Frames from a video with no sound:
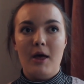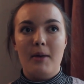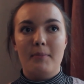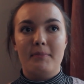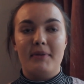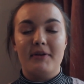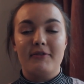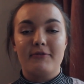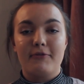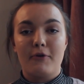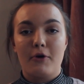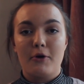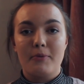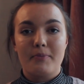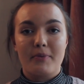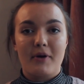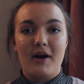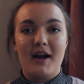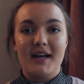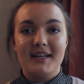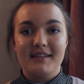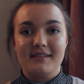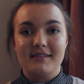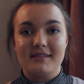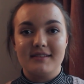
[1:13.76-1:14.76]
but for a
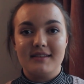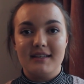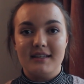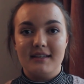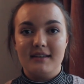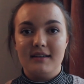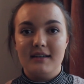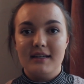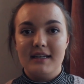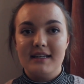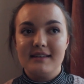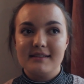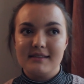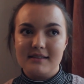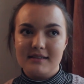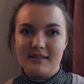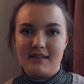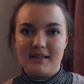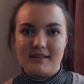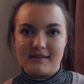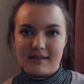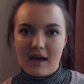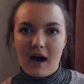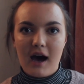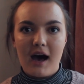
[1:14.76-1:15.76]
price that isn't
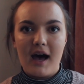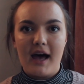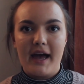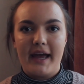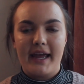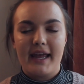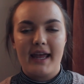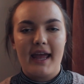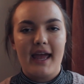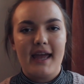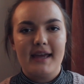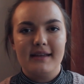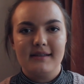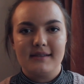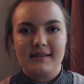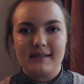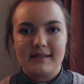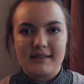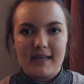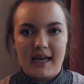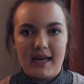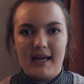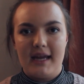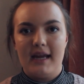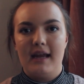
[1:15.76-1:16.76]
as high as,
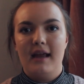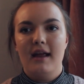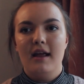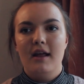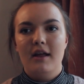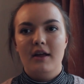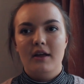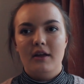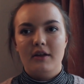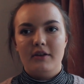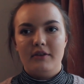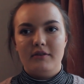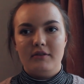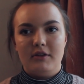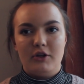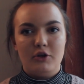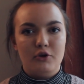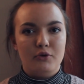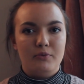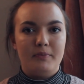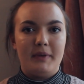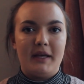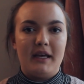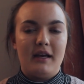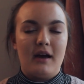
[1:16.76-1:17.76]
say,
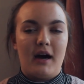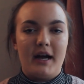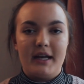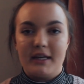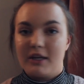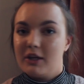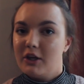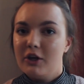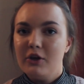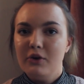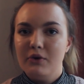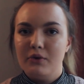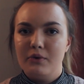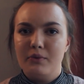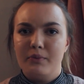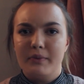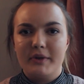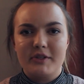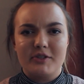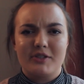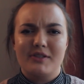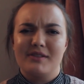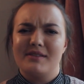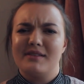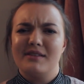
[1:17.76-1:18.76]
UBIQ,
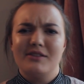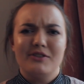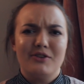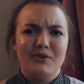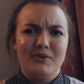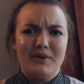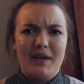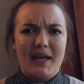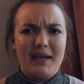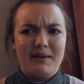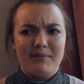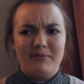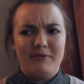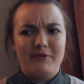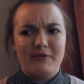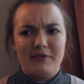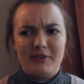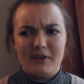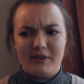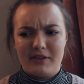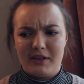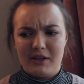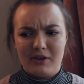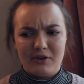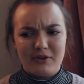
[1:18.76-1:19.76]
which is the new name
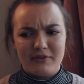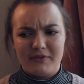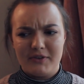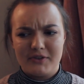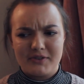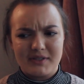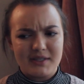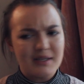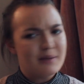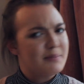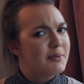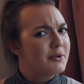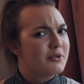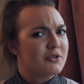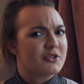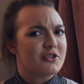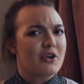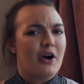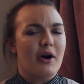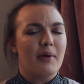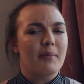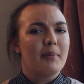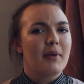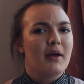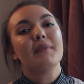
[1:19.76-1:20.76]
for the university
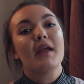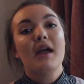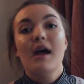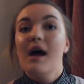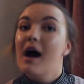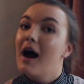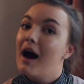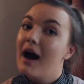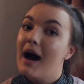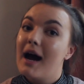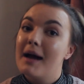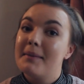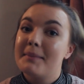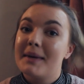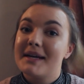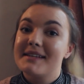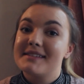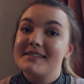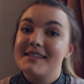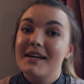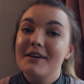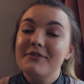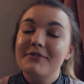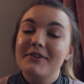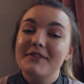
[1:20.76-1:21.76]
bookshop. I
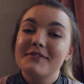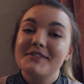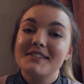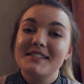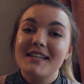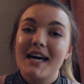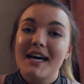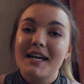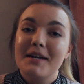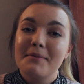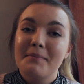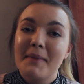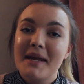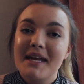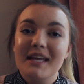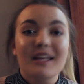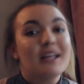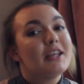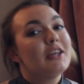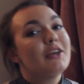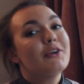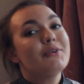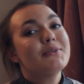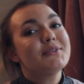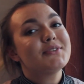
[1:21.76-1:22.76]
myself have started
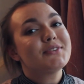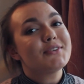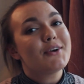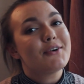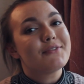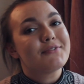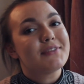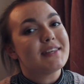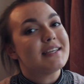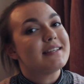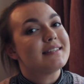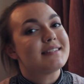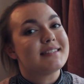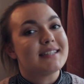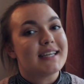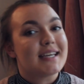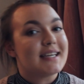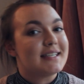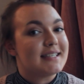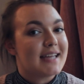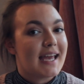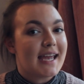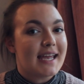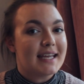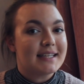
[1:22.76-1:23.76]
making use of the
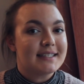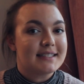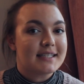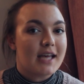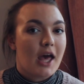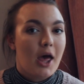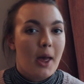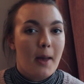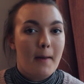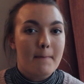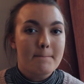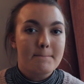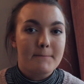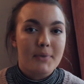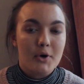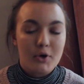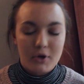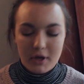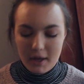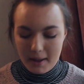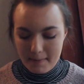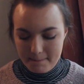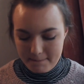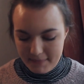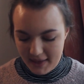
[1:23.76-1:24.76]
secondhand
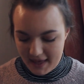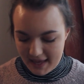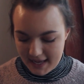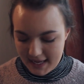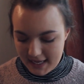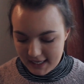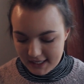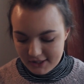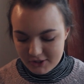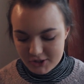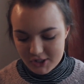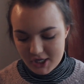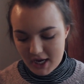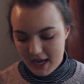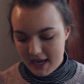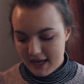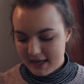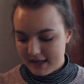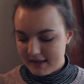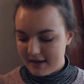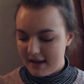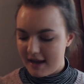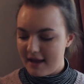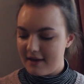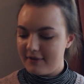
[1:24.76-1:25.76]
book page
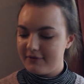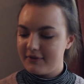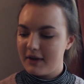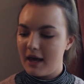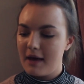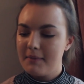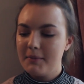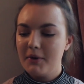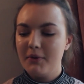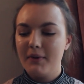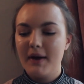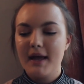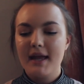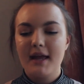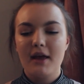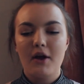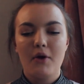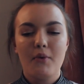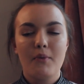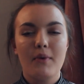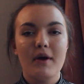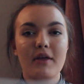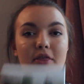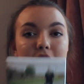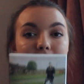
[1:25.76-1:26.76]
and have come away
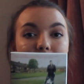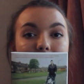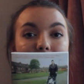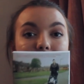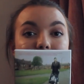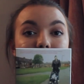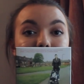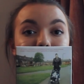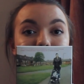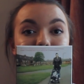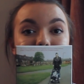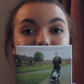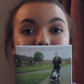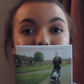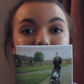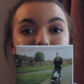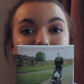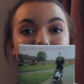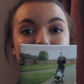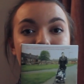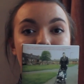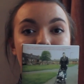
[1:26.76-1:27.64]
with this.